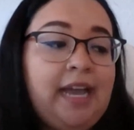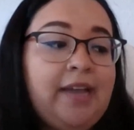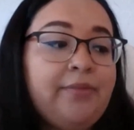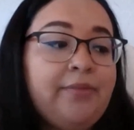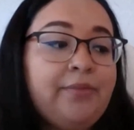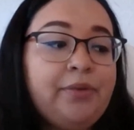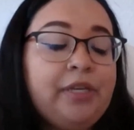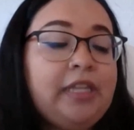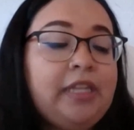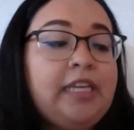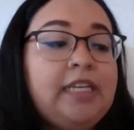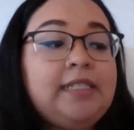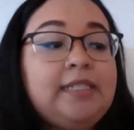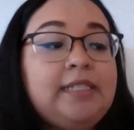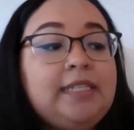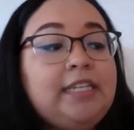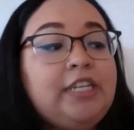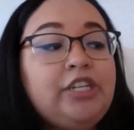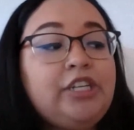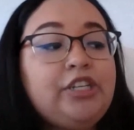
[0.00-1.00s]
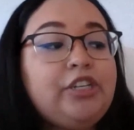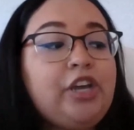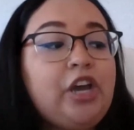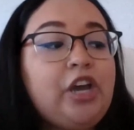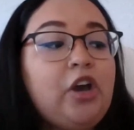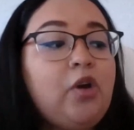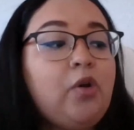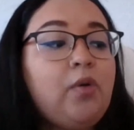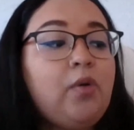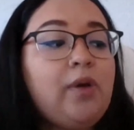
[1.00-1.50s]
really didn't
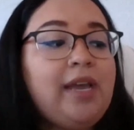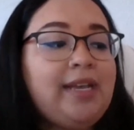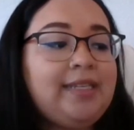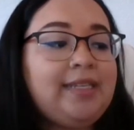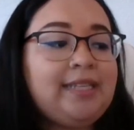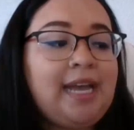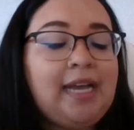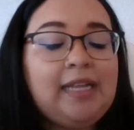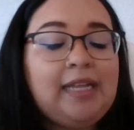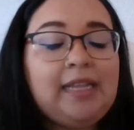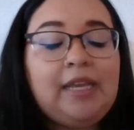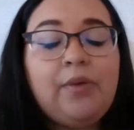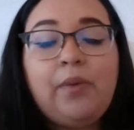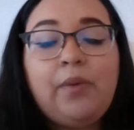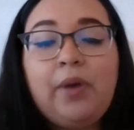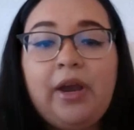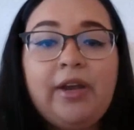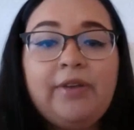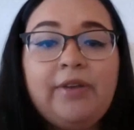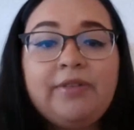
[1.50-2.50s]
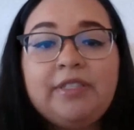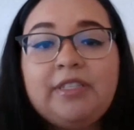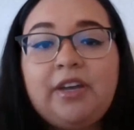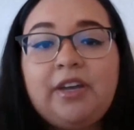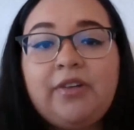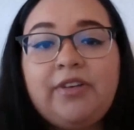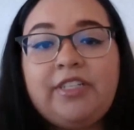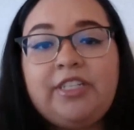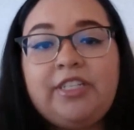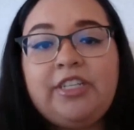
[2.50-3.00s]
know exactly where I was
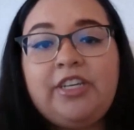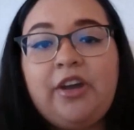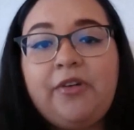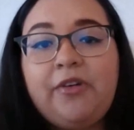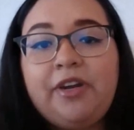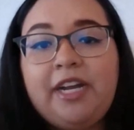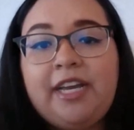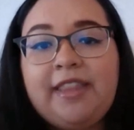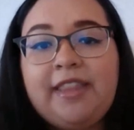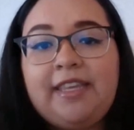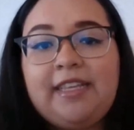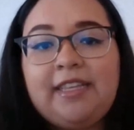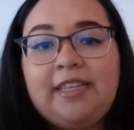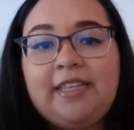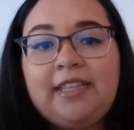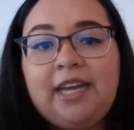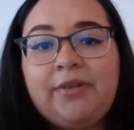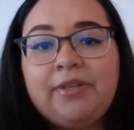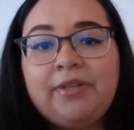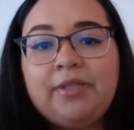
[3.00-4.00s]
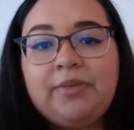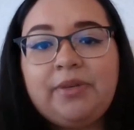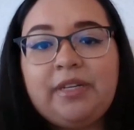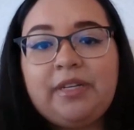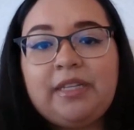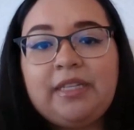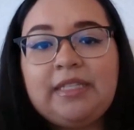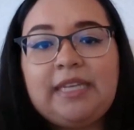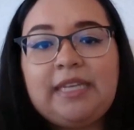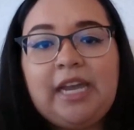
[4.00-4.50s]
going to go. And I think that was
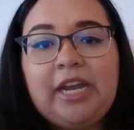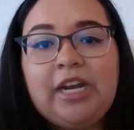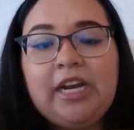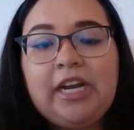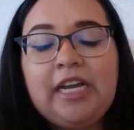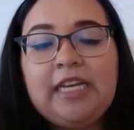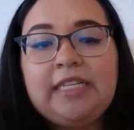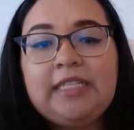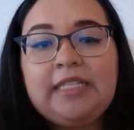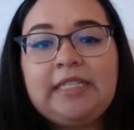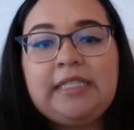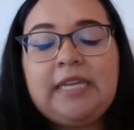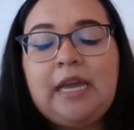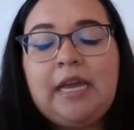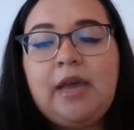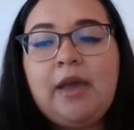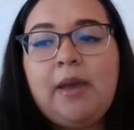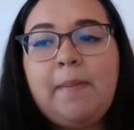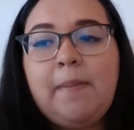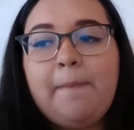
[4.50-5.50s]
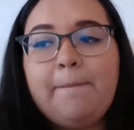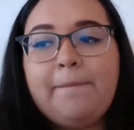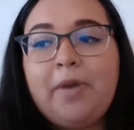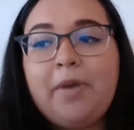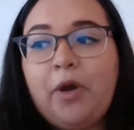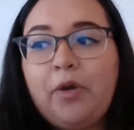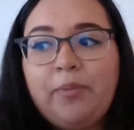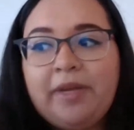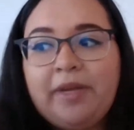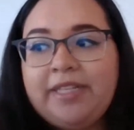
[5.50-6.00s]
one of the scariest
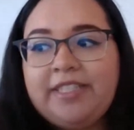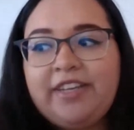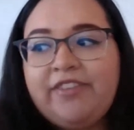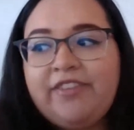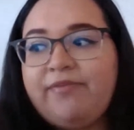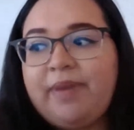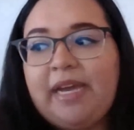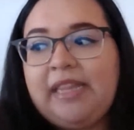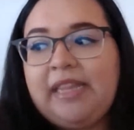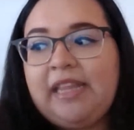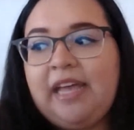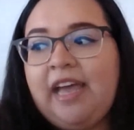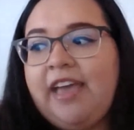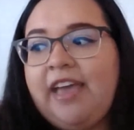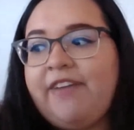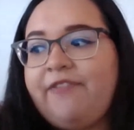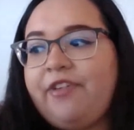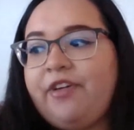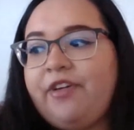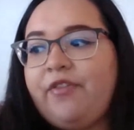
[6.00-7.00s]
moments of my life